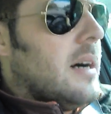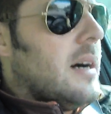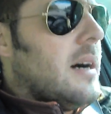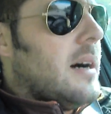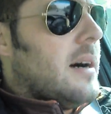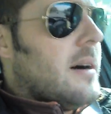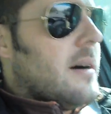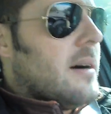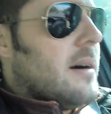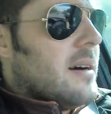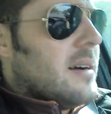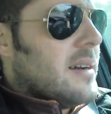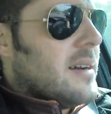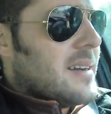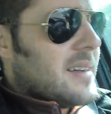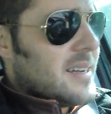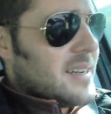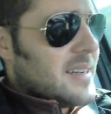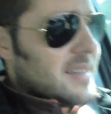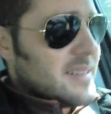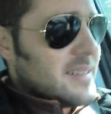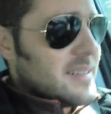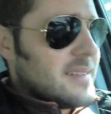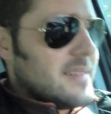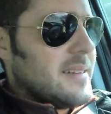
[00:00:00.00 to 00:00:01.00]
uh,
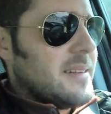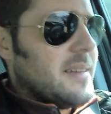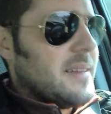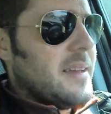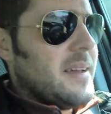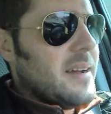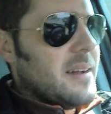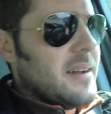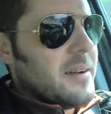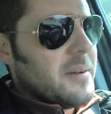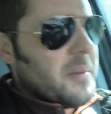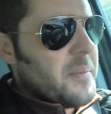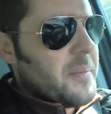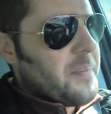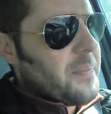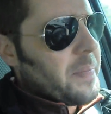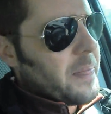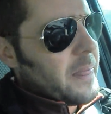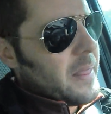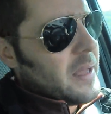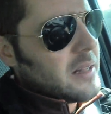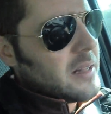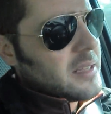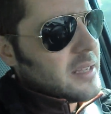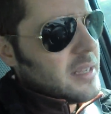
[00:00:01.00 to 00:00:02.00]
yeah
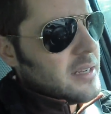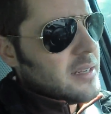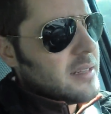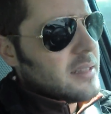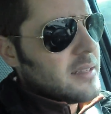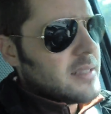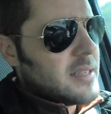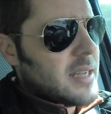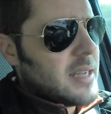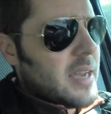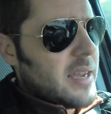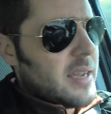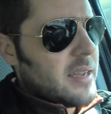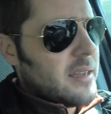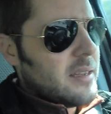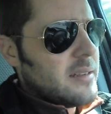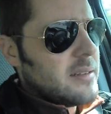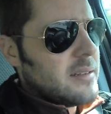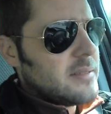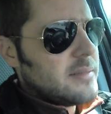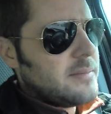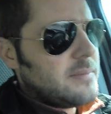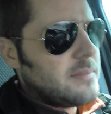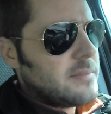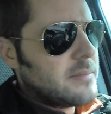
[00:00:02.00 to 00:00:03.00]
at the end of the day
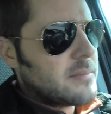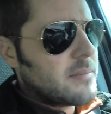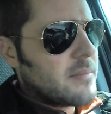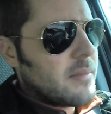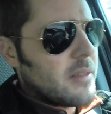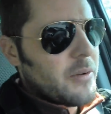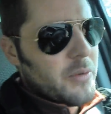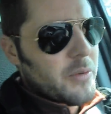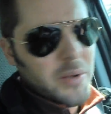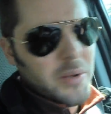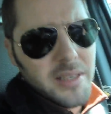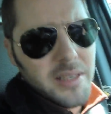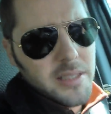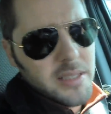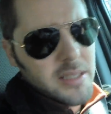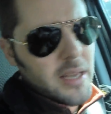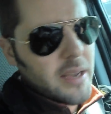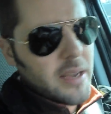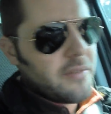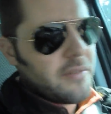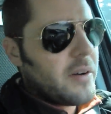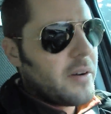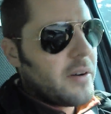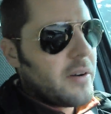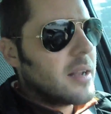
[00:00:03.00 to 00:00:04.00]
when this
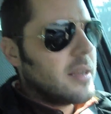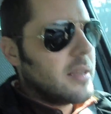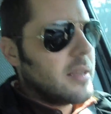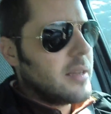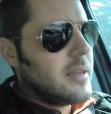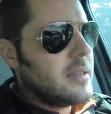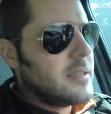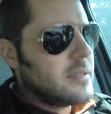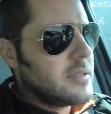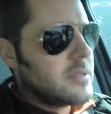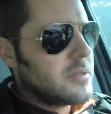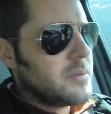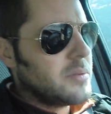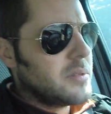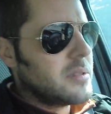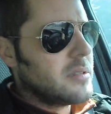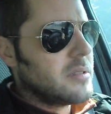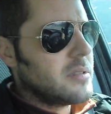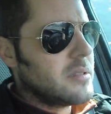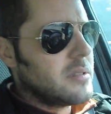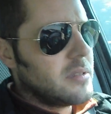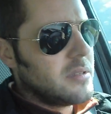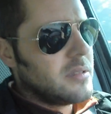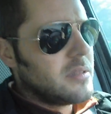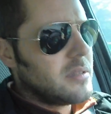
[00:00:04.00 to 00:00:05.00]
day finally ends which
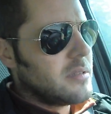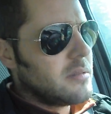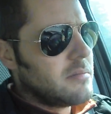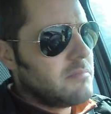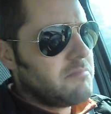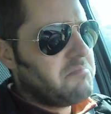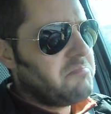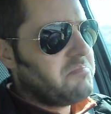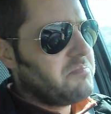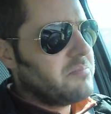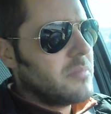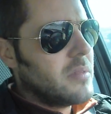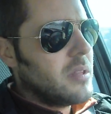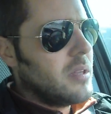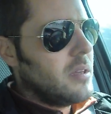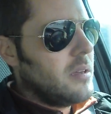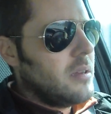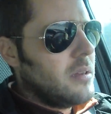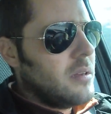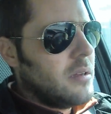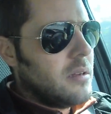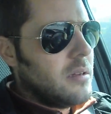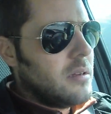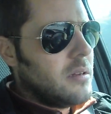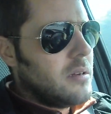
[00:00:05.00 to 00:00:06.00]
is uh,
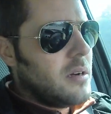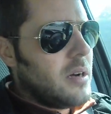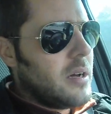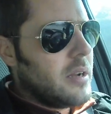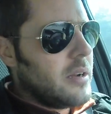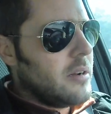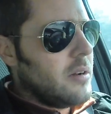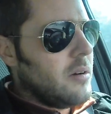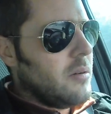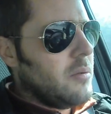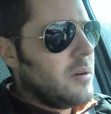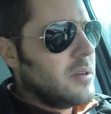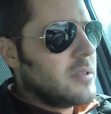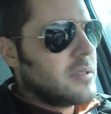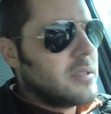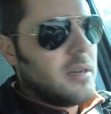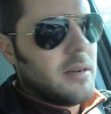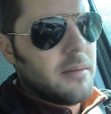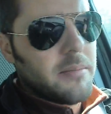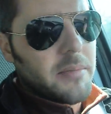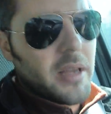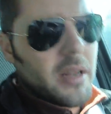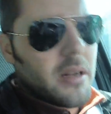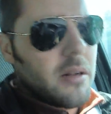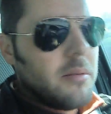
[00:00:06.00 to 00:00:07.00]
I don't know what
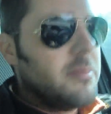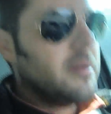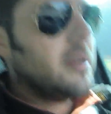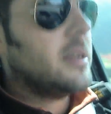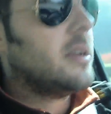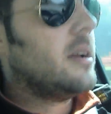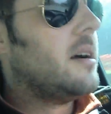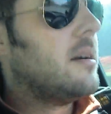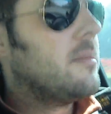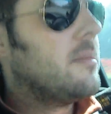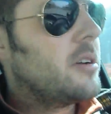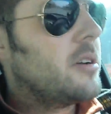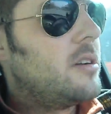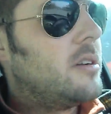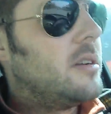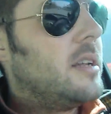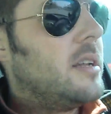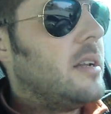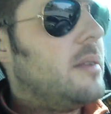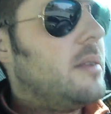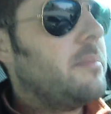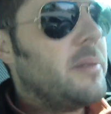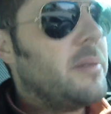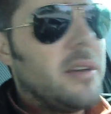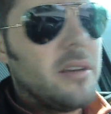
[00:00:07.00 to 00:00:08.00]
time that'll be I'm gonna
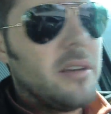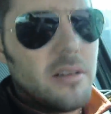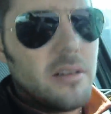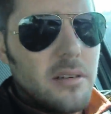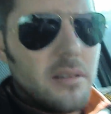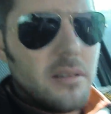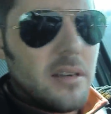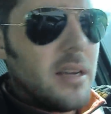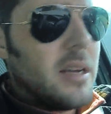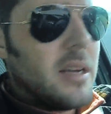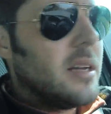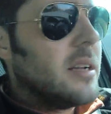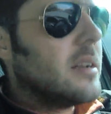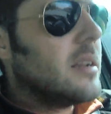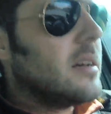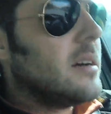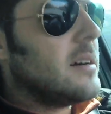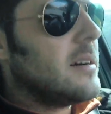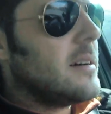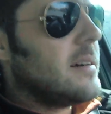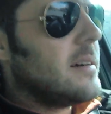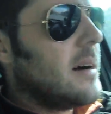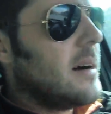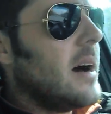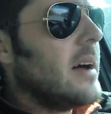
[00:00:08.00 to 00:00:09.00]
need a beer and
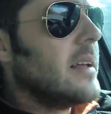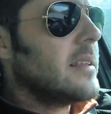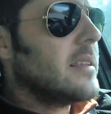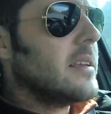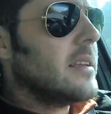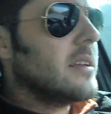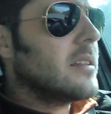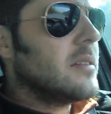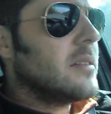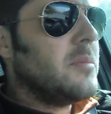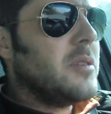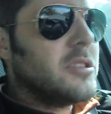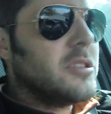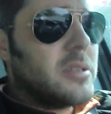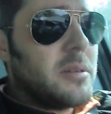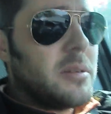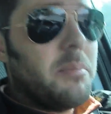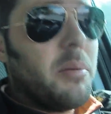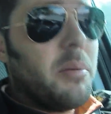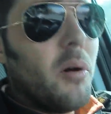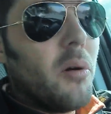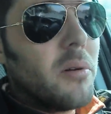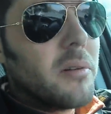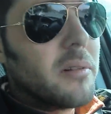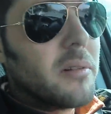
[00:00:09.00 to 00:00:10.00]
uh, I think the most
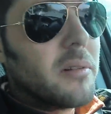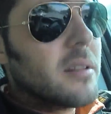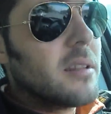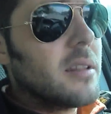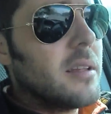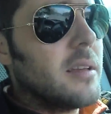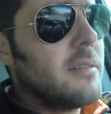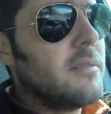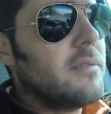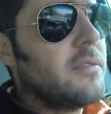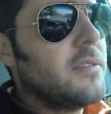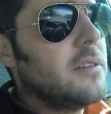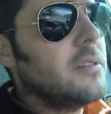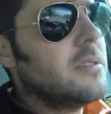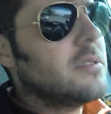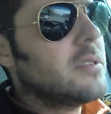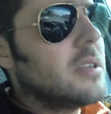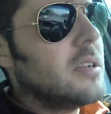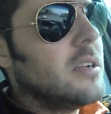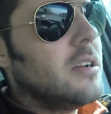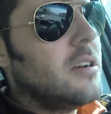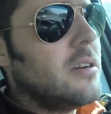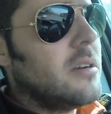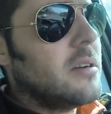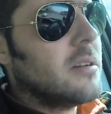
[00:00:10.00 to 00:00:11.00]
important thing for you to
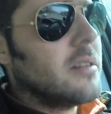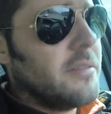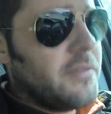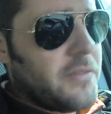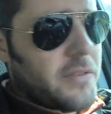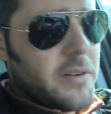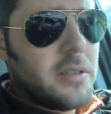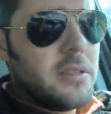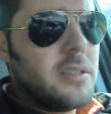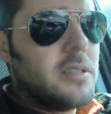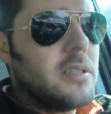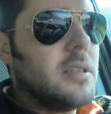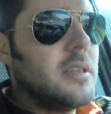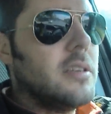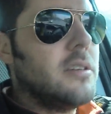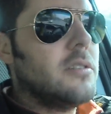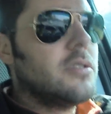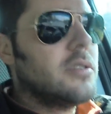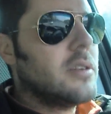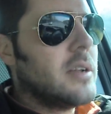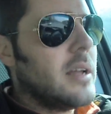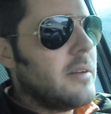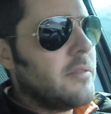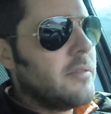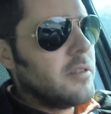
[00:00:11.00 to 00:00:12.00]
learn the first thing you
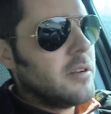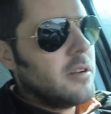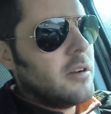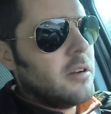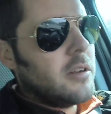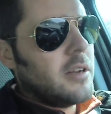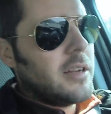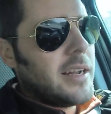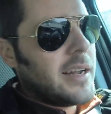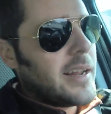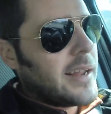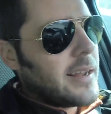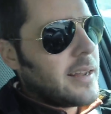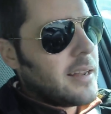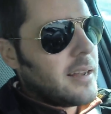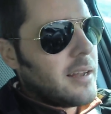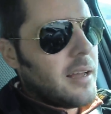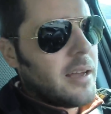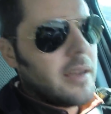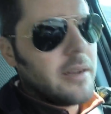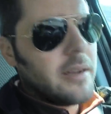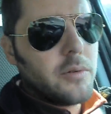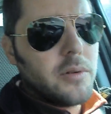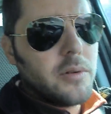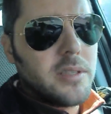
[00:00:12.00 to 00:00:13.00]
should ever learn in any
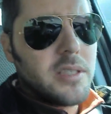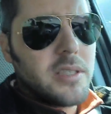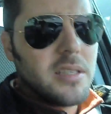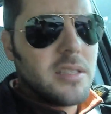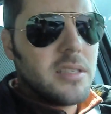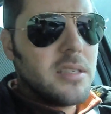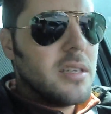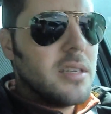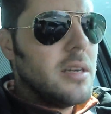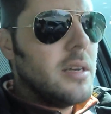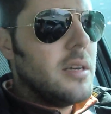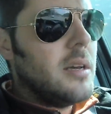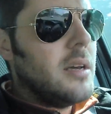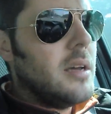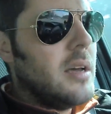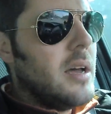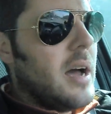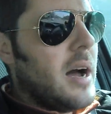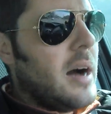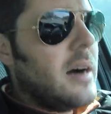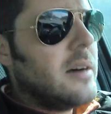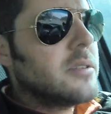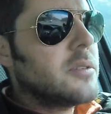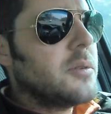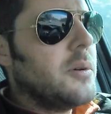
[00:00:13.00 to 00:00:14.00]
language is
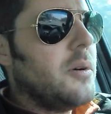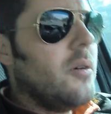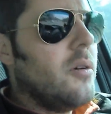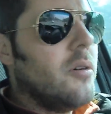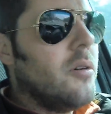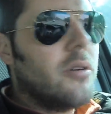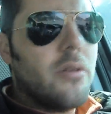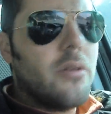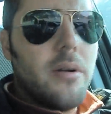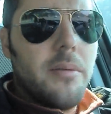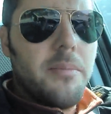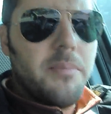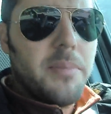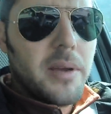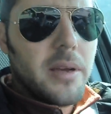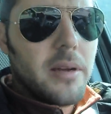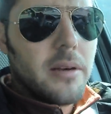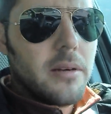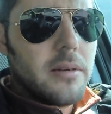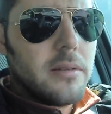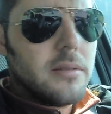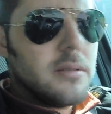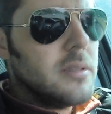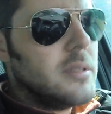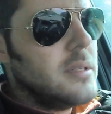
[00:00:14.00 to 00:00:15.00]
how to order a
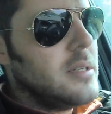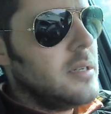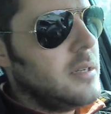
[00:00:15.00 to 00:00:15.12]
beer